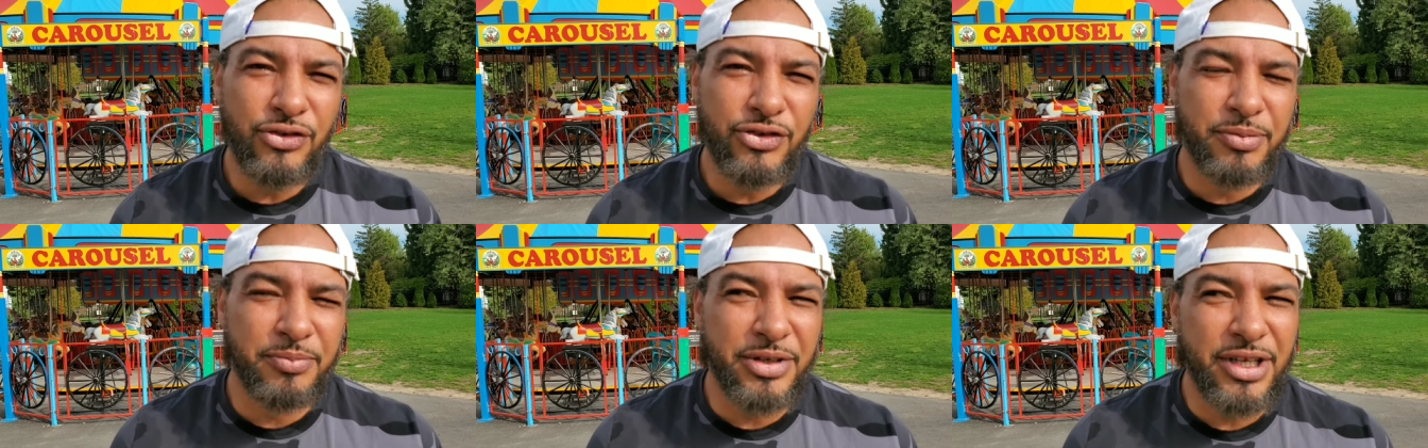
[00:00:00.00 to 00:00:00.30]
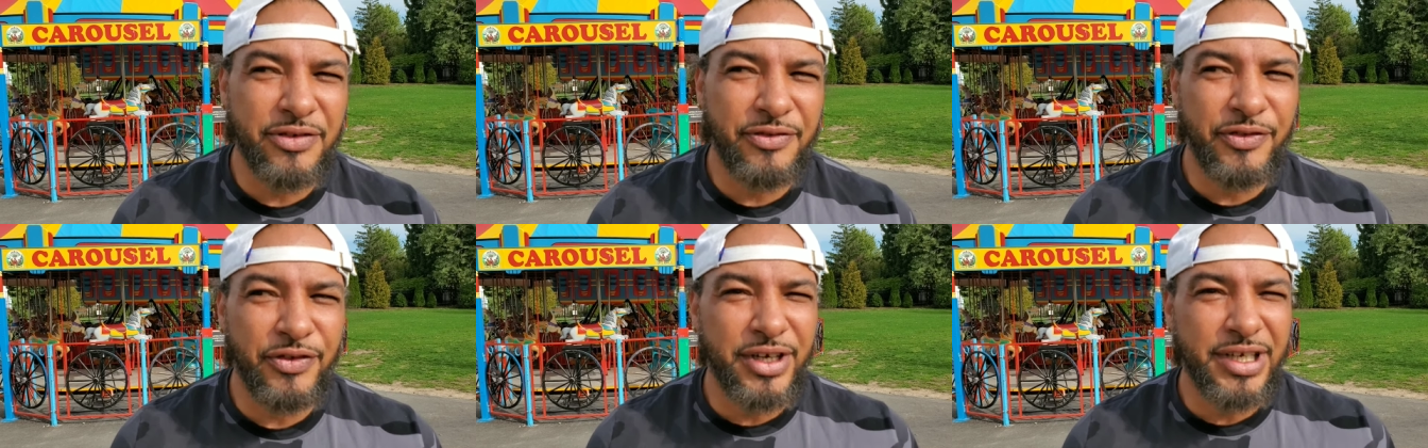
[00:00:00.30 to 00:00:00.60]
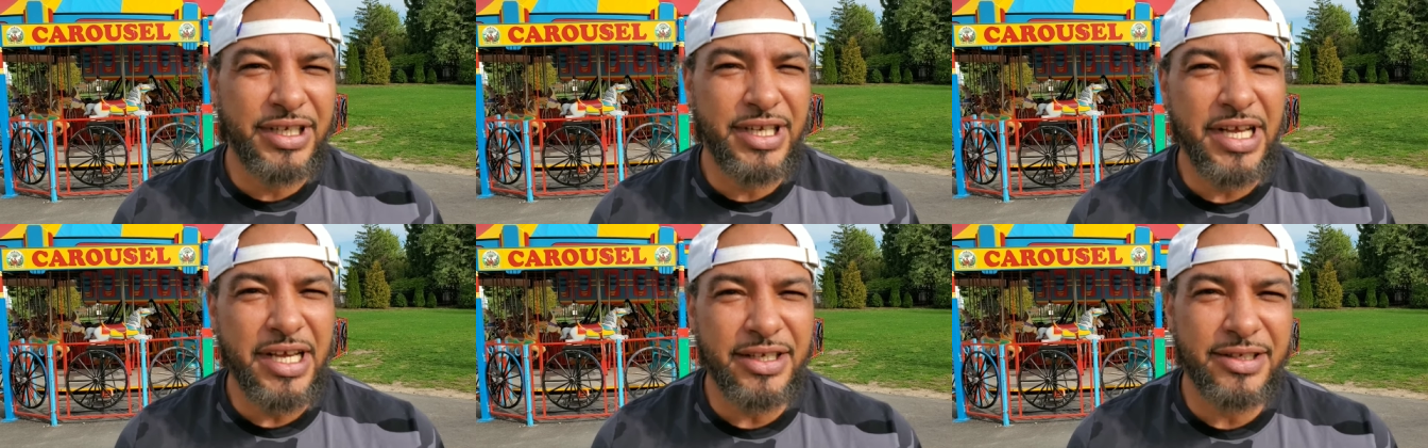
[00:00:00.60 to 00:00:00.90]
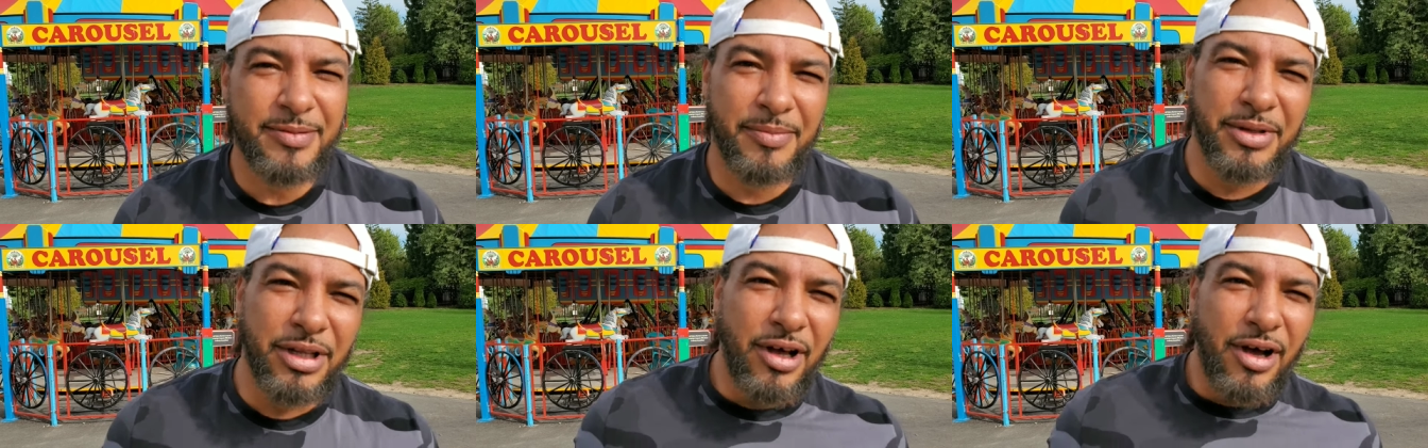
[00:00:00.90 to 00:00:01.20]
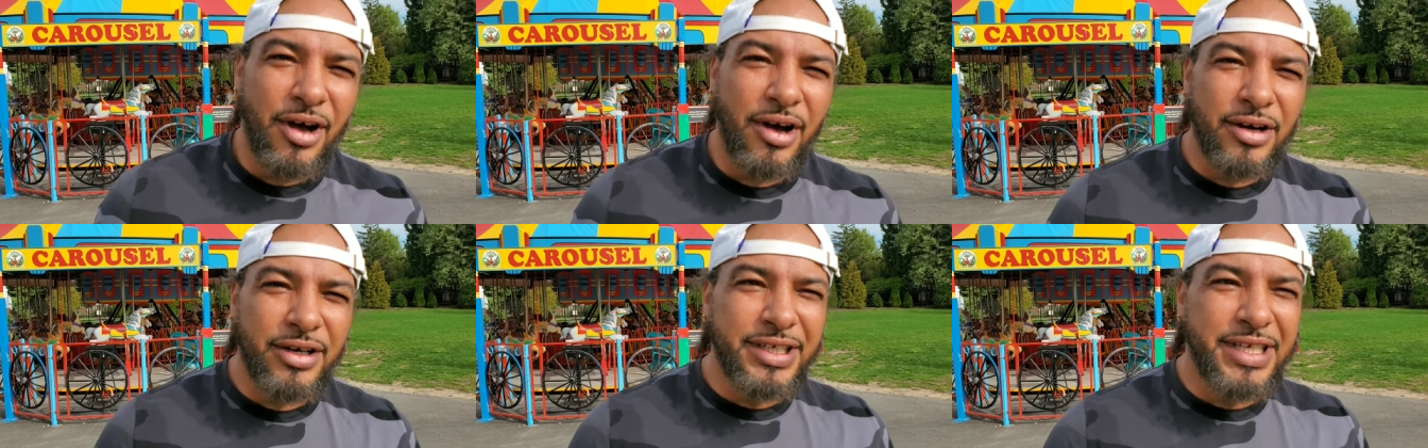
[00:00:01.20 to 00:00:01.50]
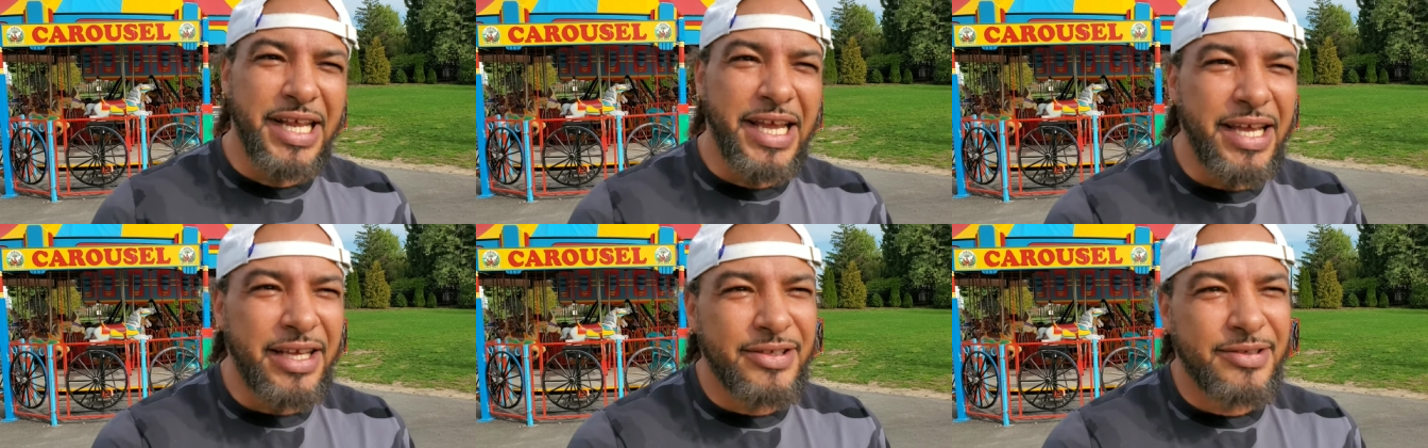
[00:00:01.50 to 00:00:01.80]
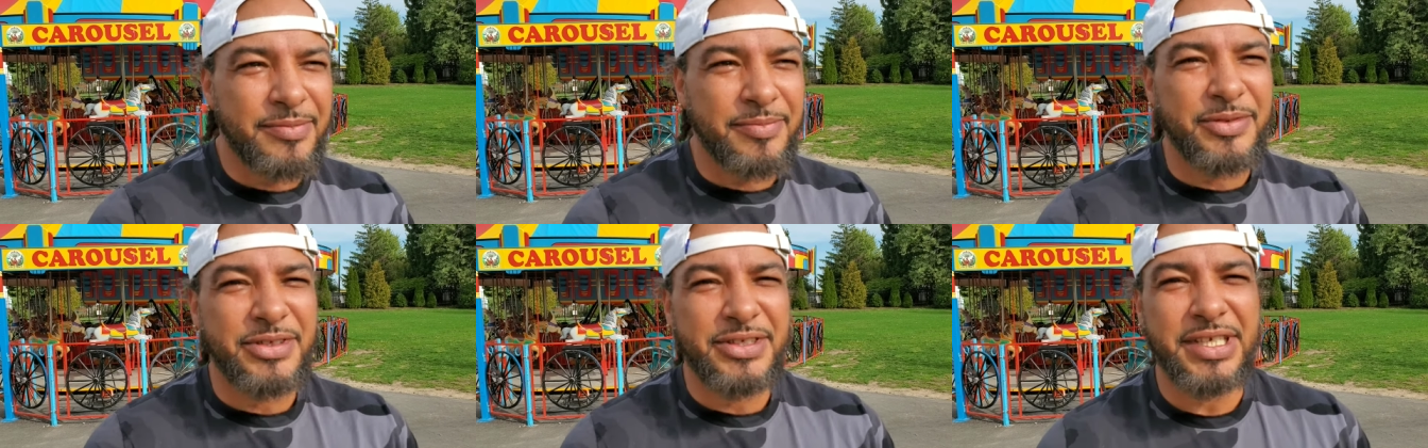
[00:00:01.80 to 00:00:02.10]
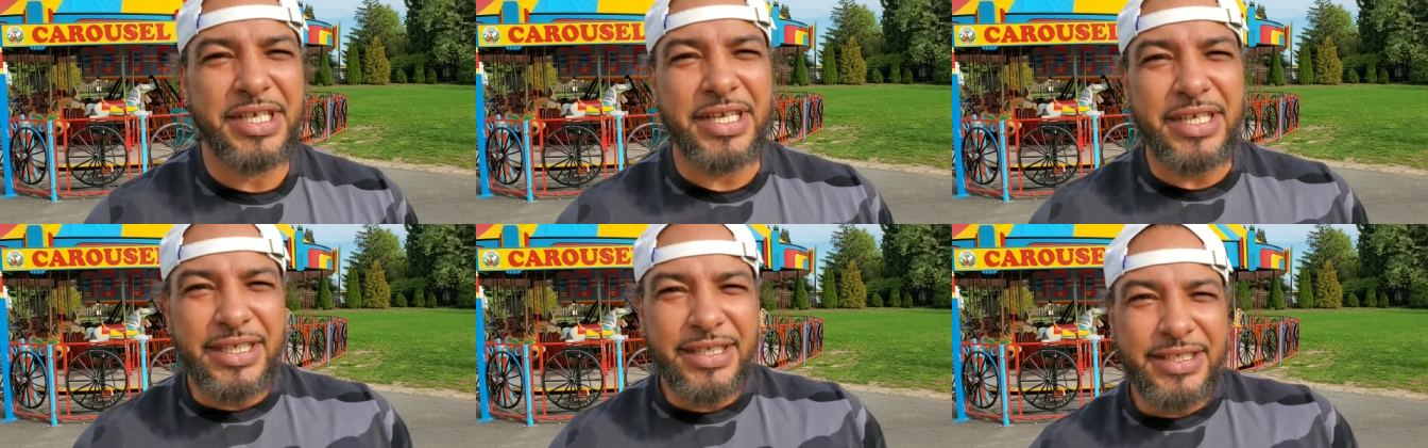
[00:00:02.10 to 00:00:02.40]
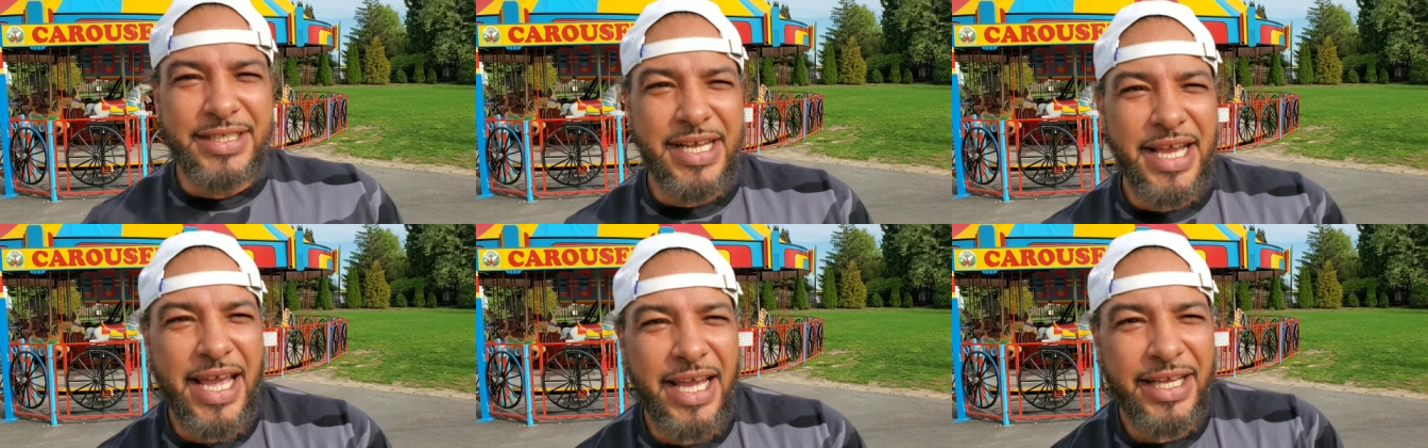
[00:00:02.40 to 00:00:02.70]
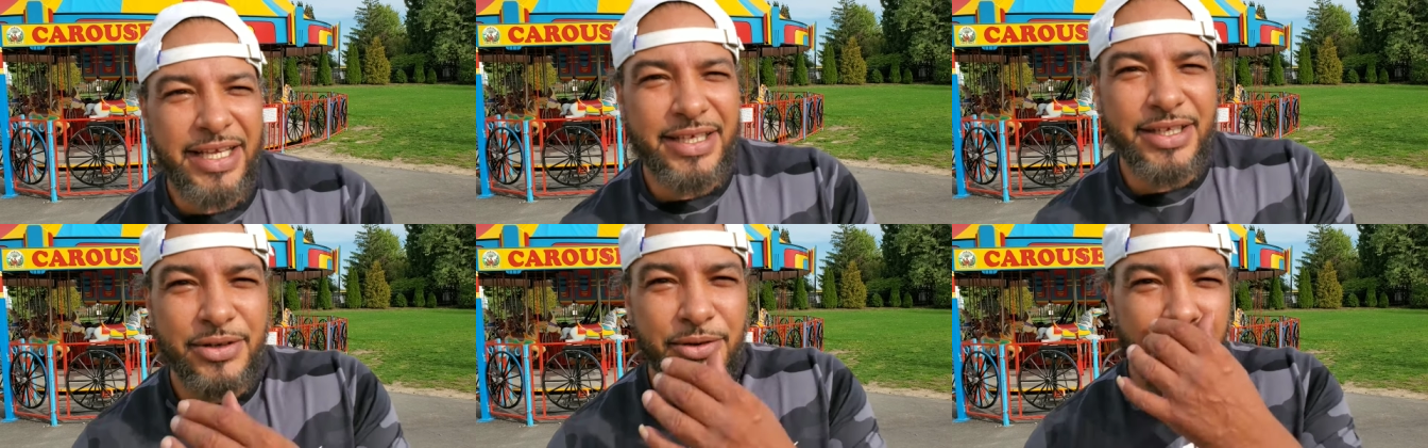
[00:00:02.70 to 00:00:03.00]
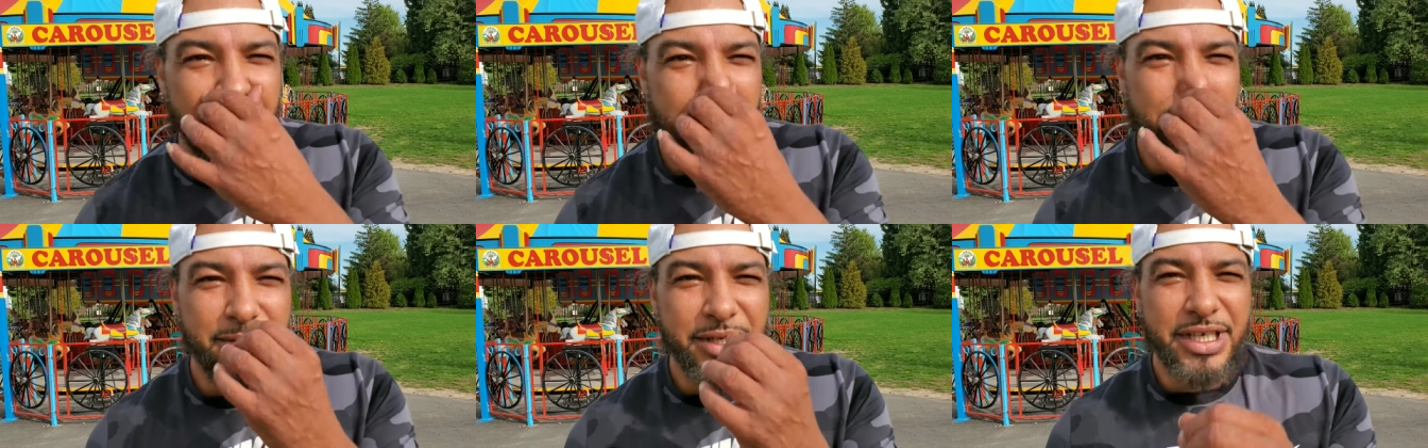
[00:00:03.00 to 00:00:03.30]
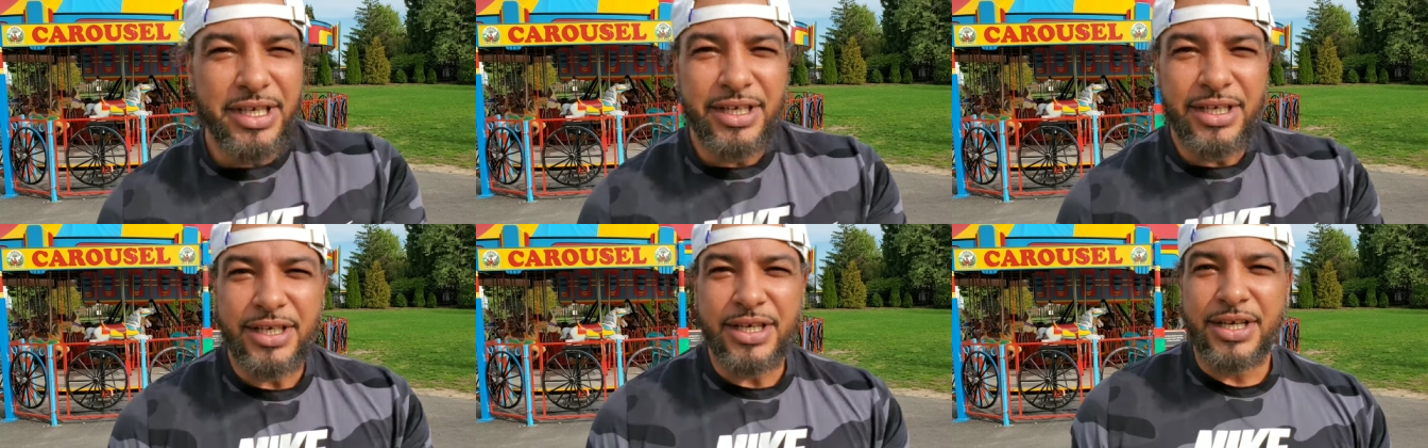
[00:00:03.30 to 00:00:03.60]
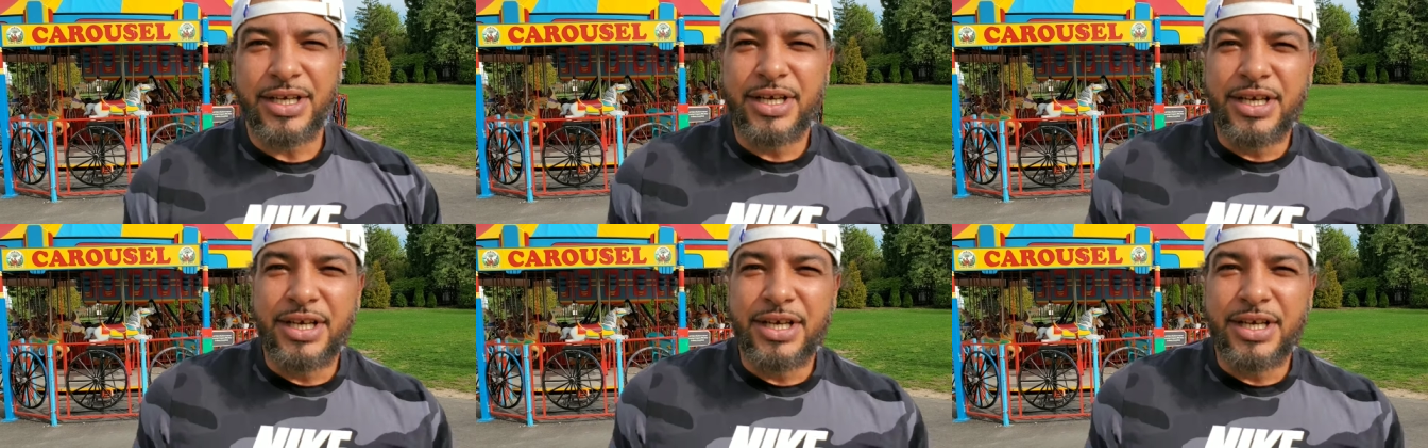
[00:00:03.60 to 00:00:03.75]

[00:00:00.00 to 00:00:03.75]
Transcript: some different dicks, some long dicks, some skinny dick, you know what I mean?